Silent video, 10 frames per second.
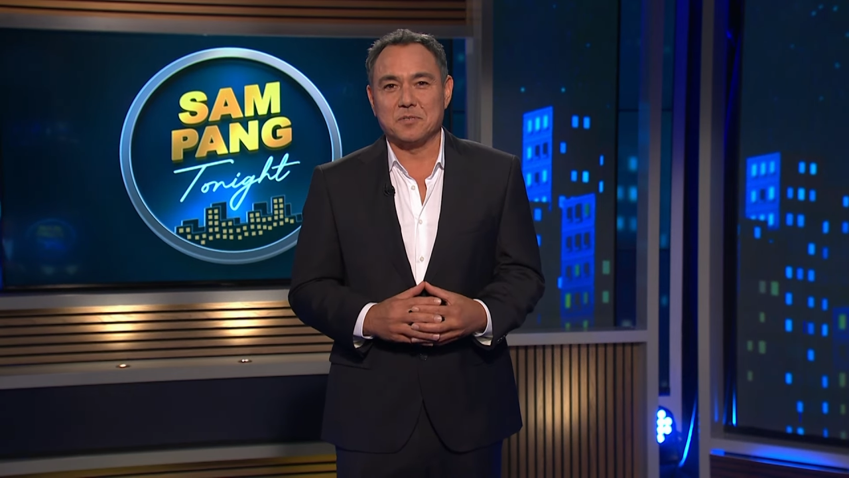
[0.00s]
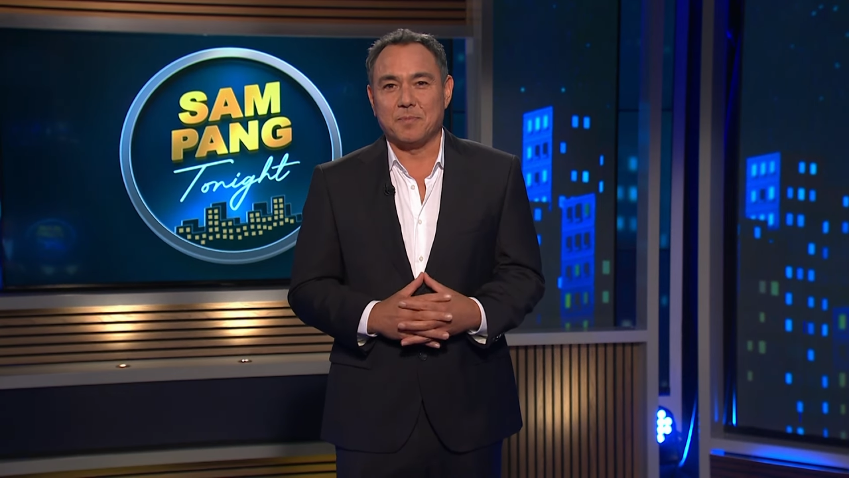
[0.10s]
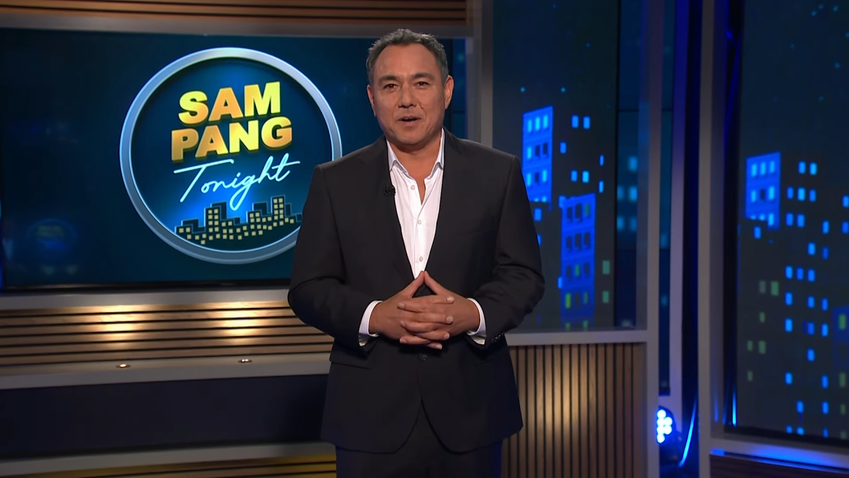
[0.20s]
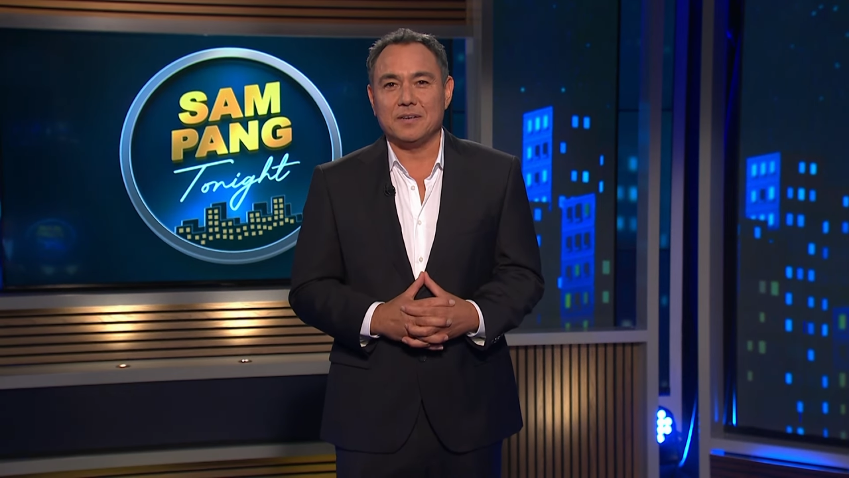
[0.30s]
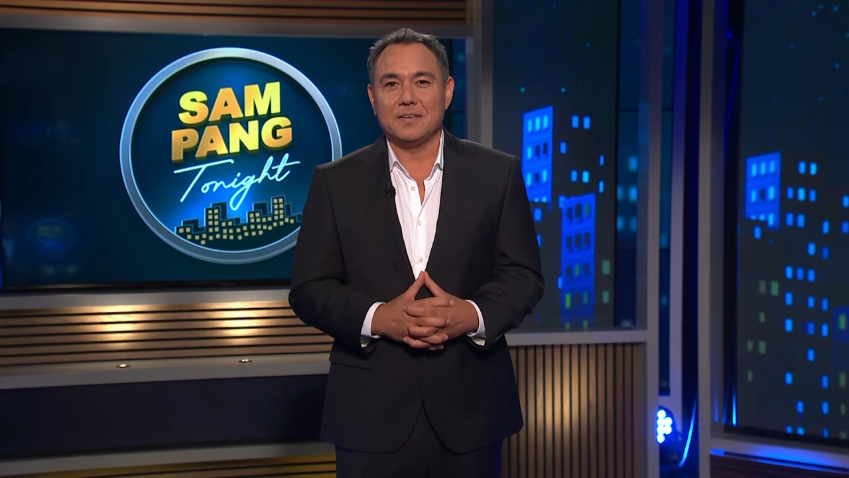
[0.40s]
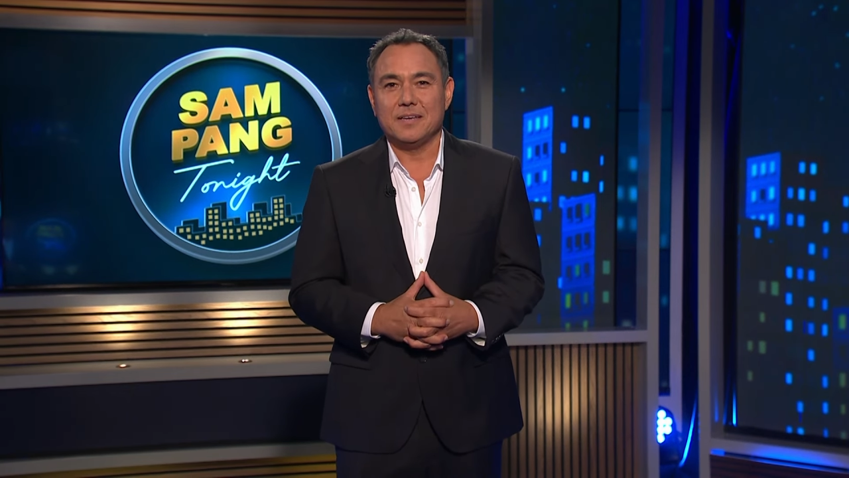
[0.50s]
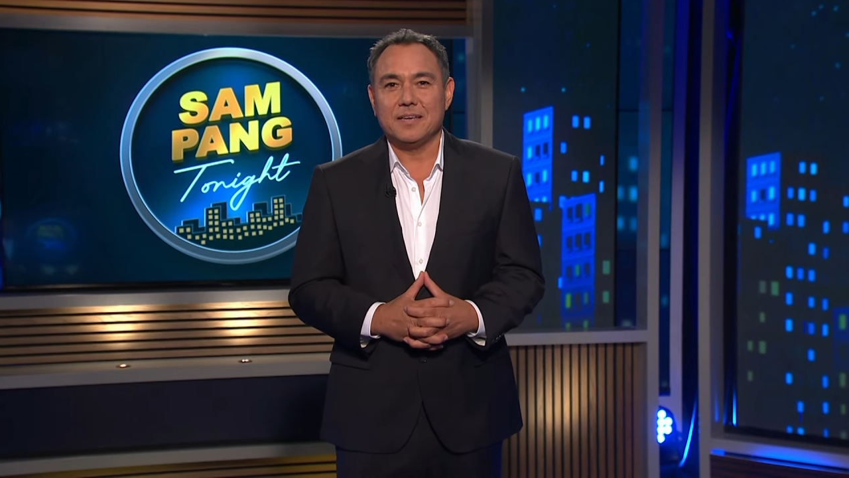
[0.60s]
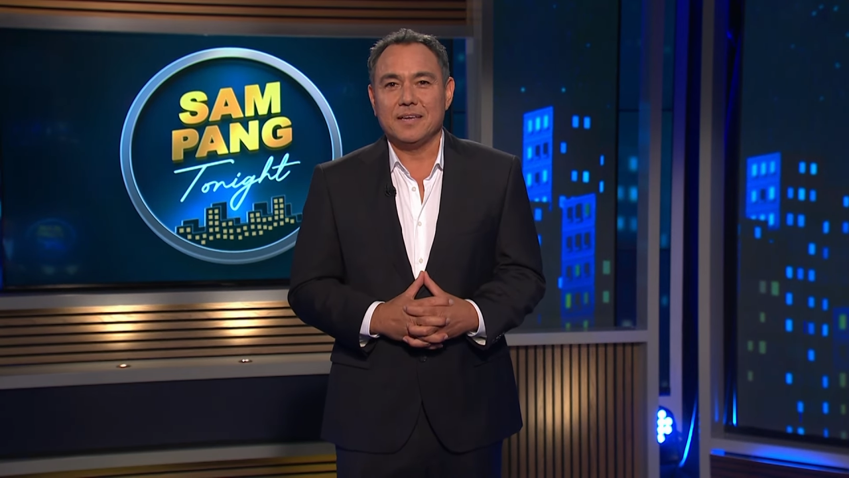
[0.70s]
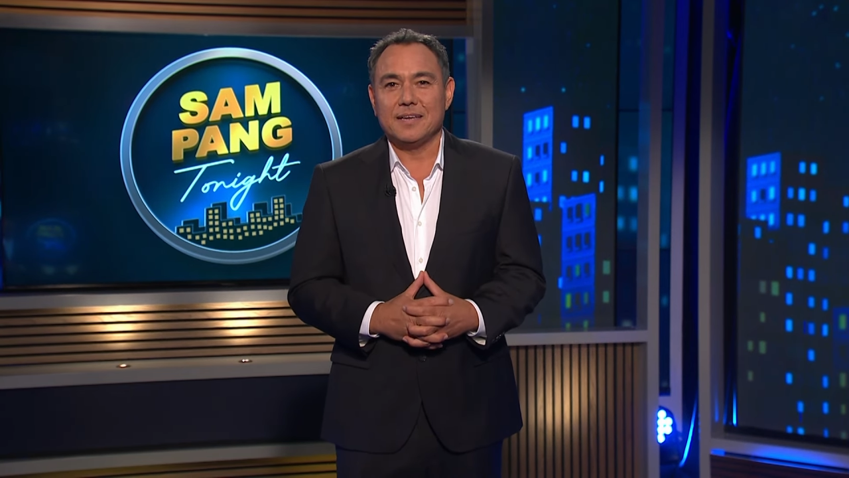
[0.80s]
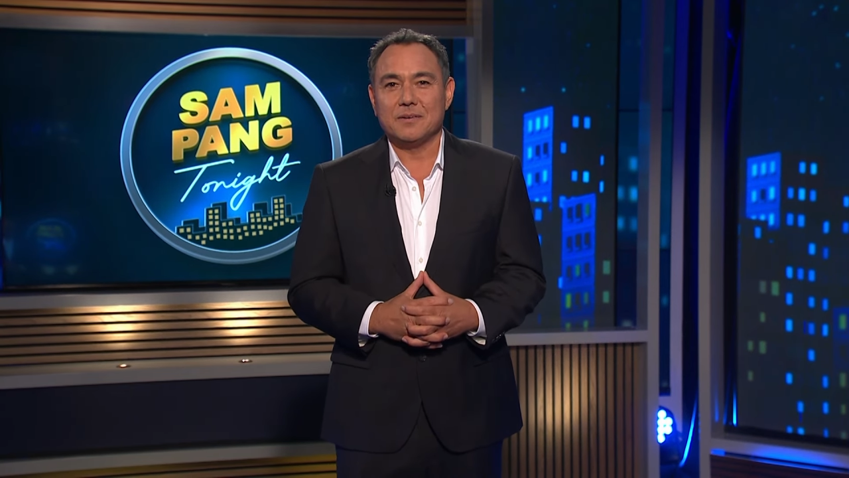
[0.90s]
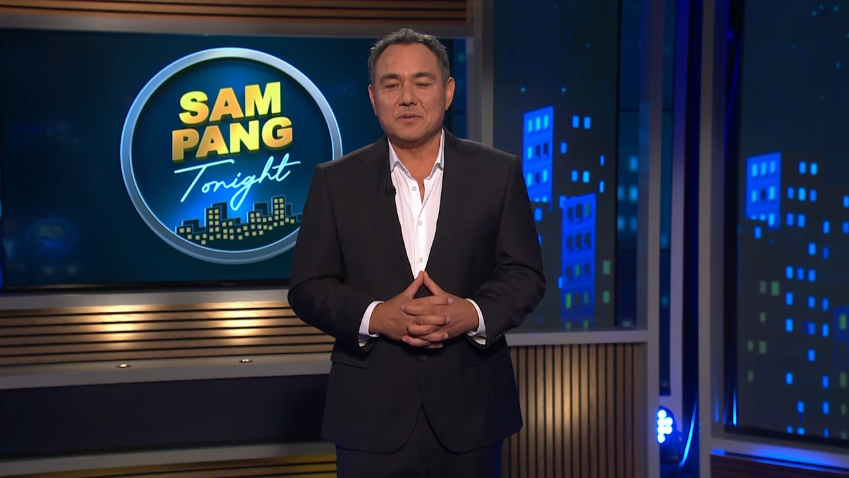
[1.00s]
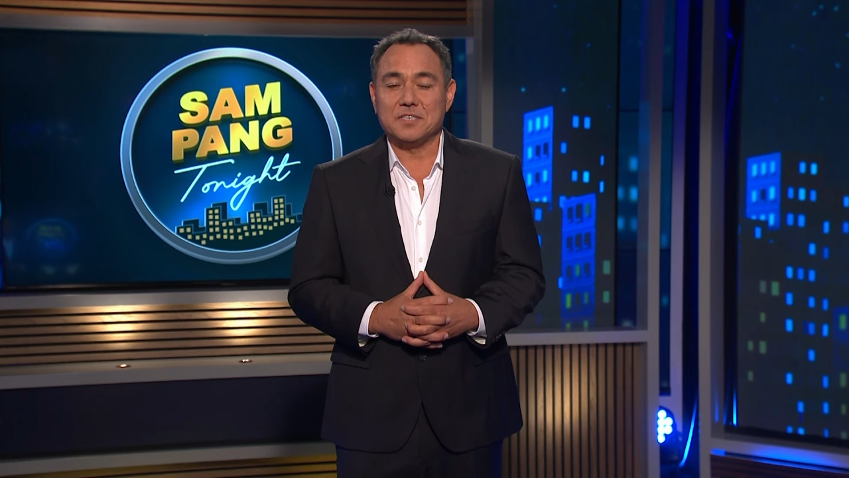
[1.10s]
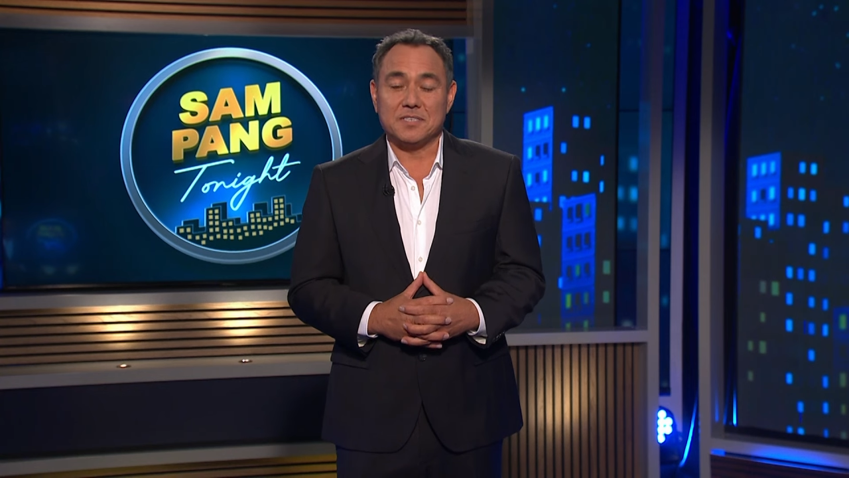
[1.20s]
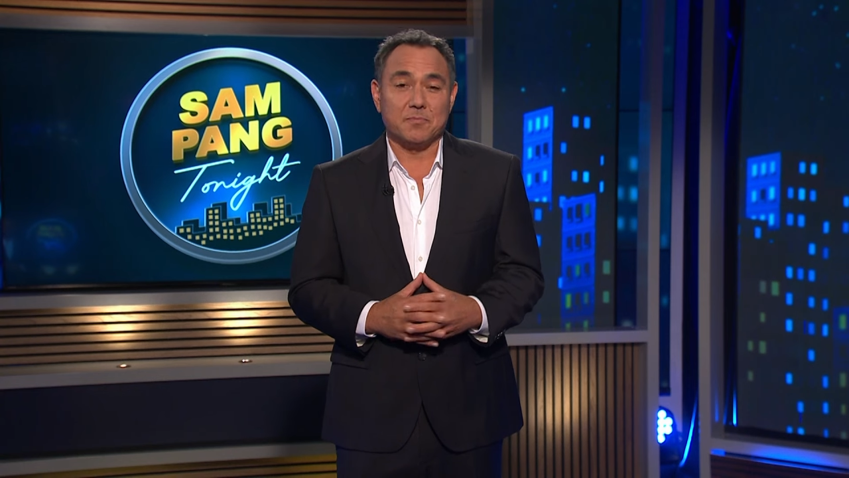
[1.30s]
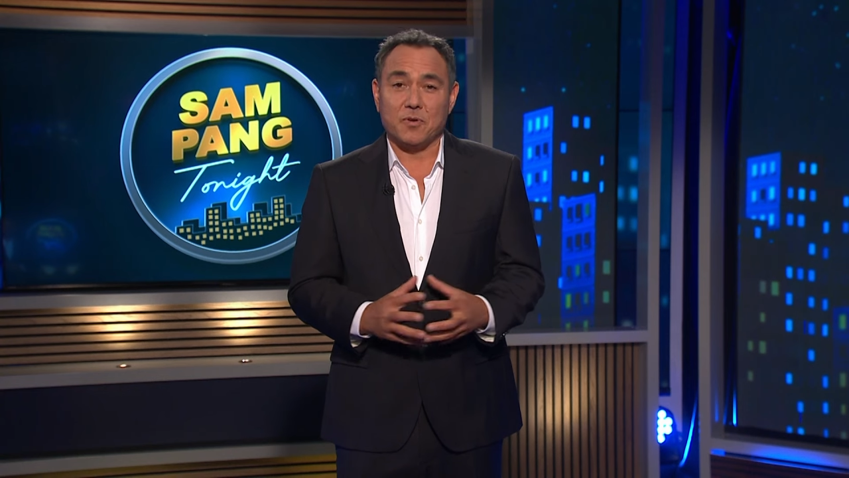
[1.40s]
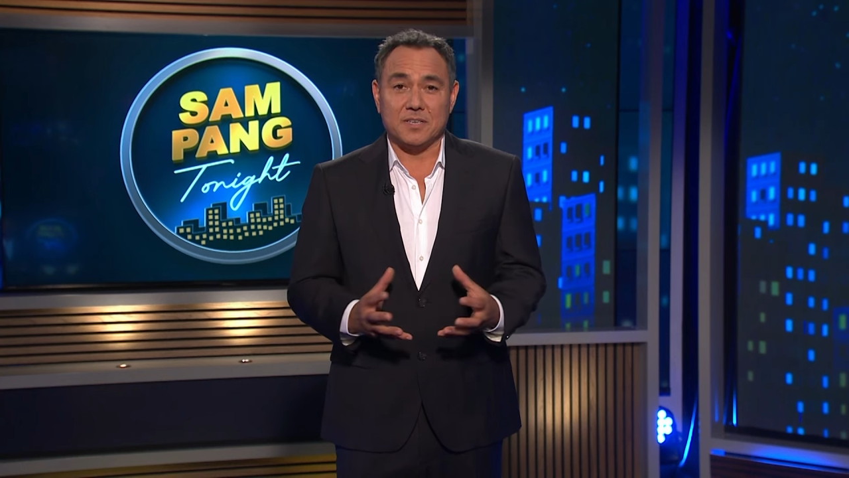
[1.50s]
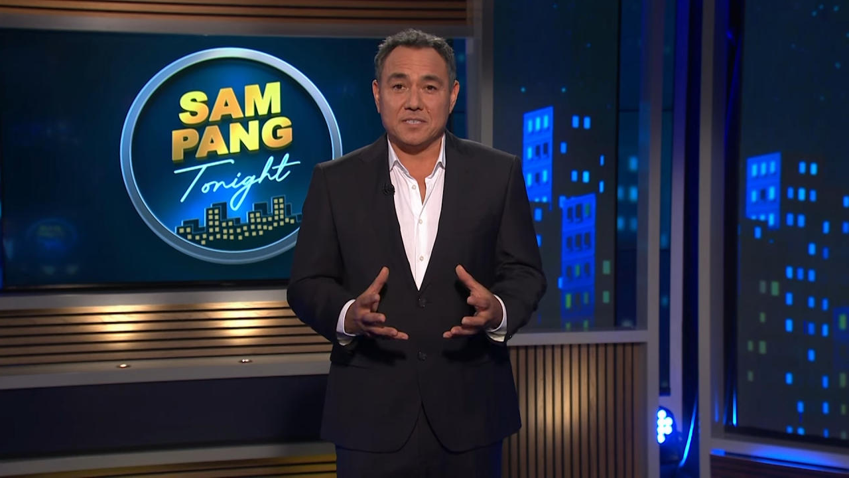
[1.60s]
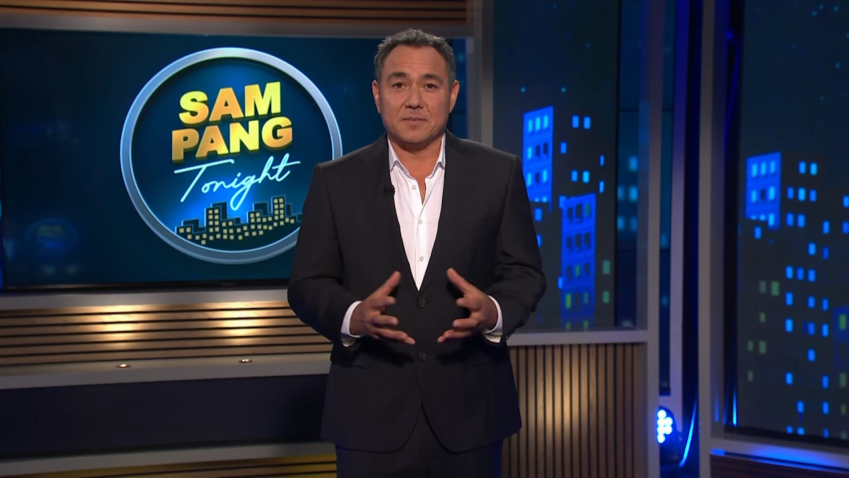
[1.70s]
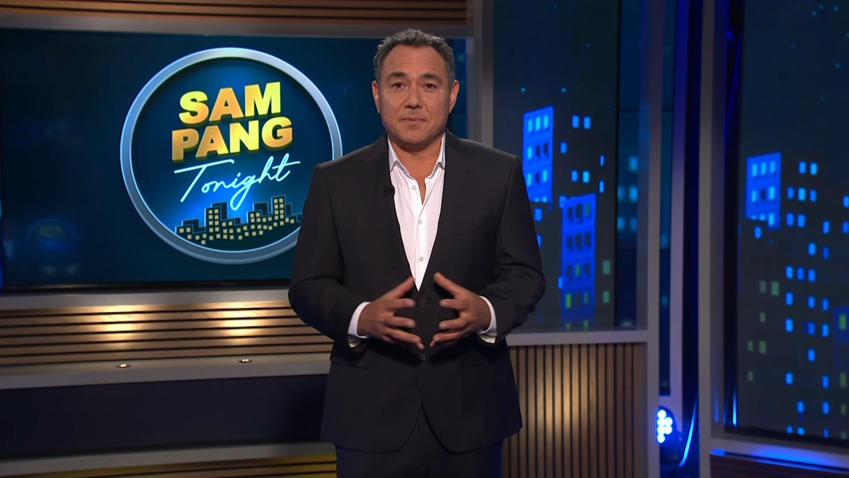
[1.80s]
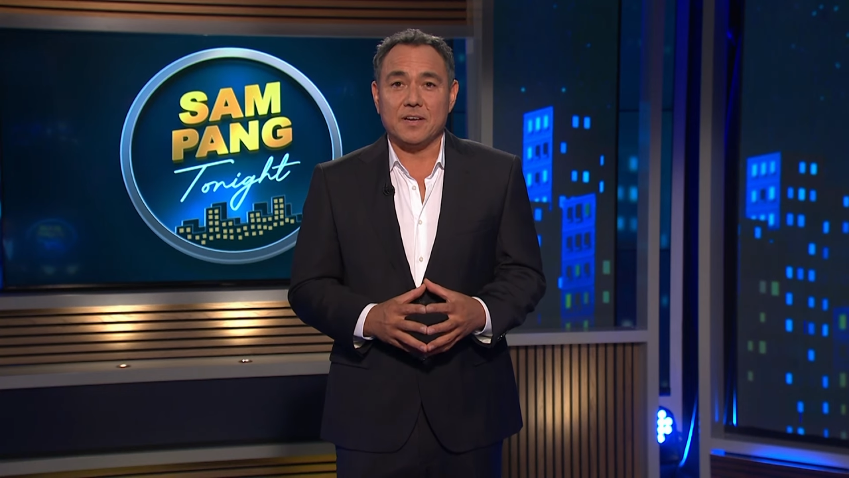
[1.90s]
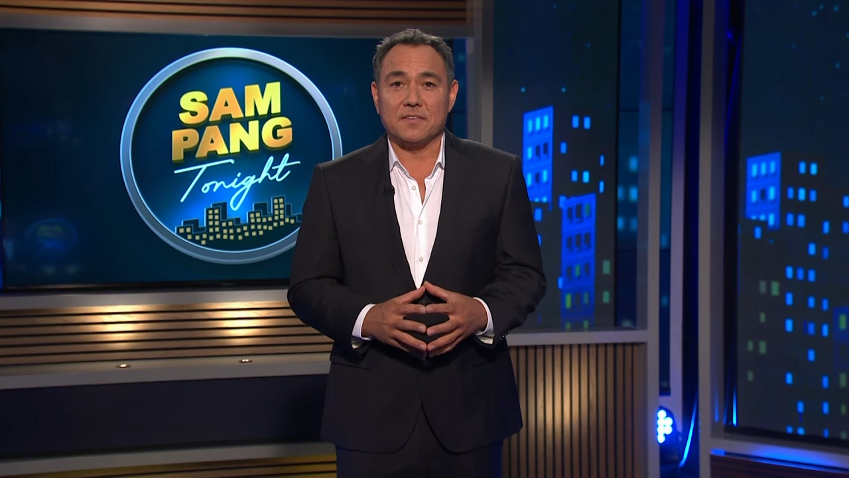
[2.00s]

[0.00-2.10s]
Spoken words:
spot, which is surprising to me.